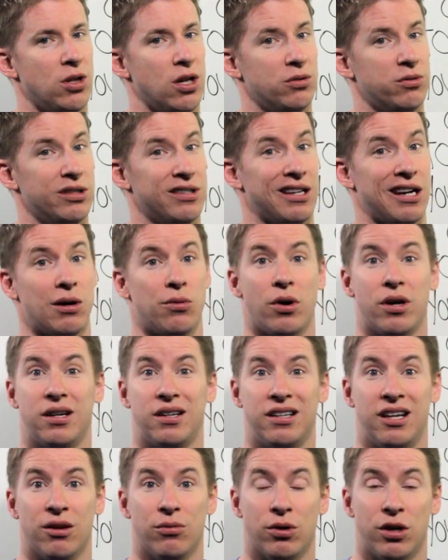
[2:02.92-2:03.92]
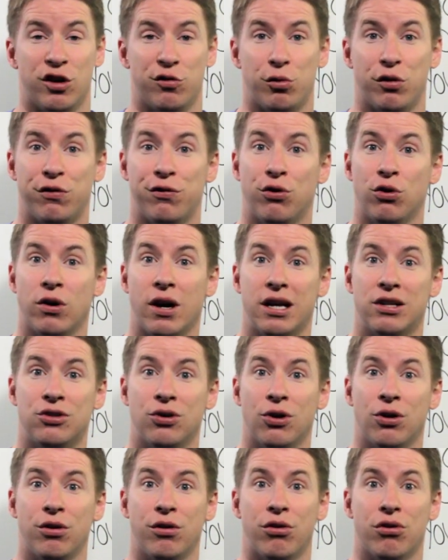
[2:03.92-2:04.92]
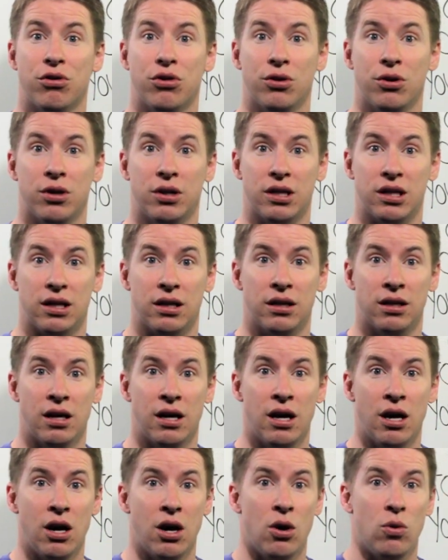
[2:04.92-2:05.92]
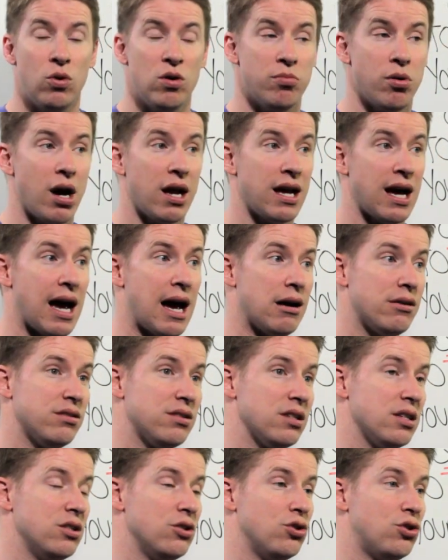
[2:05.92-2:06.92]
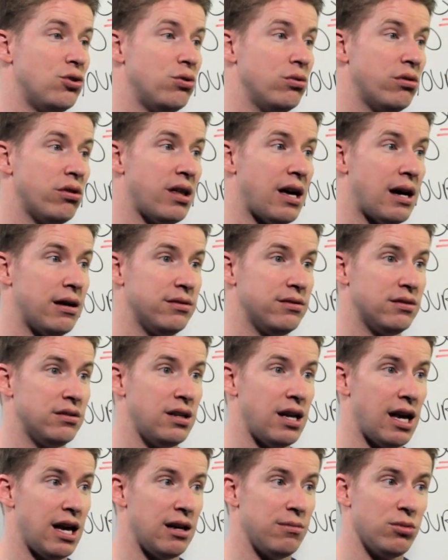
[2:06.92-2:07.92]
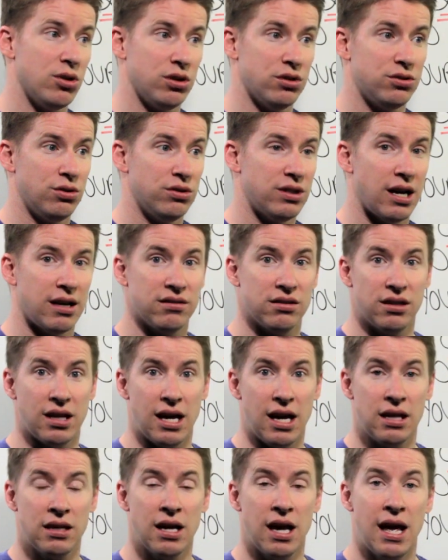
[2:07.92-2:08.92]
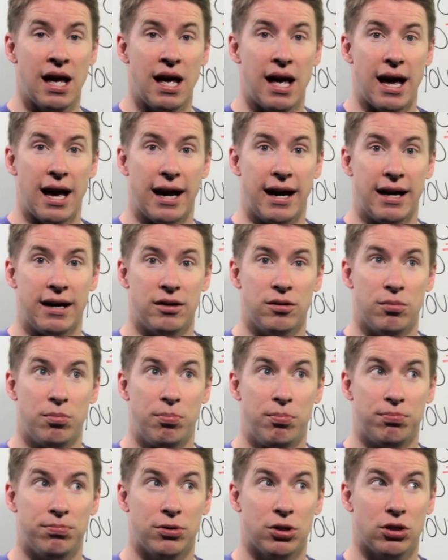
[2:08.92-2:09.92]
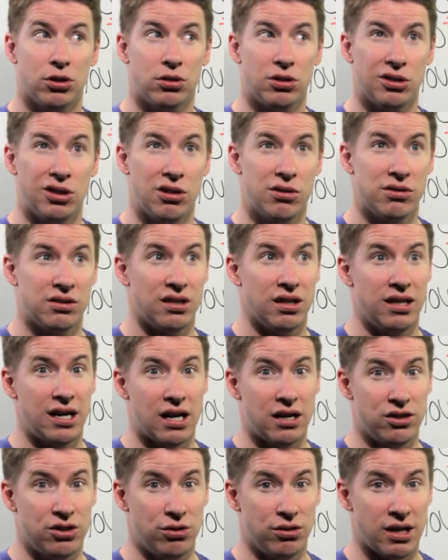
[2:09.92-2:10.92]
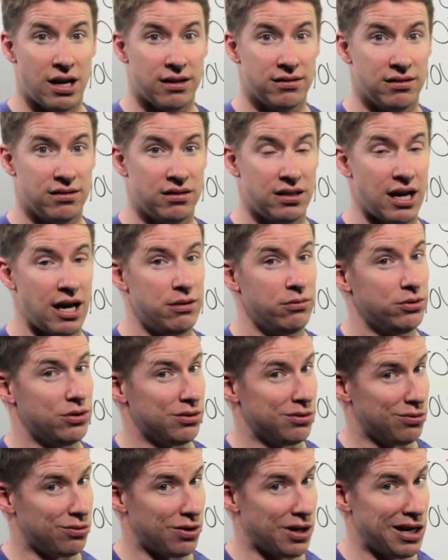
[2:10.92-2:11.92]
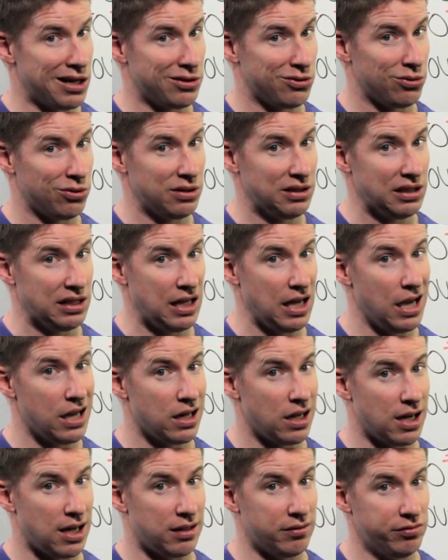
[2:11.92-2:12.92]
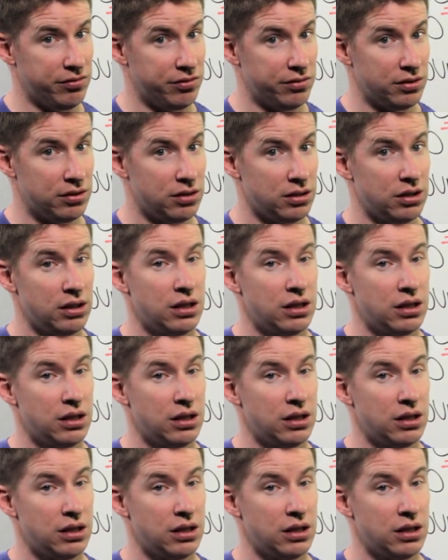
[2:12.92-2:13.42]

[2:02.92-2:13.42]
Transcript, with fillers: along with it I wanted to get rid of before I turned 30. We bought a house in 2008, middle of 2008, and close to the end of 2010, which is right toward the cutoff,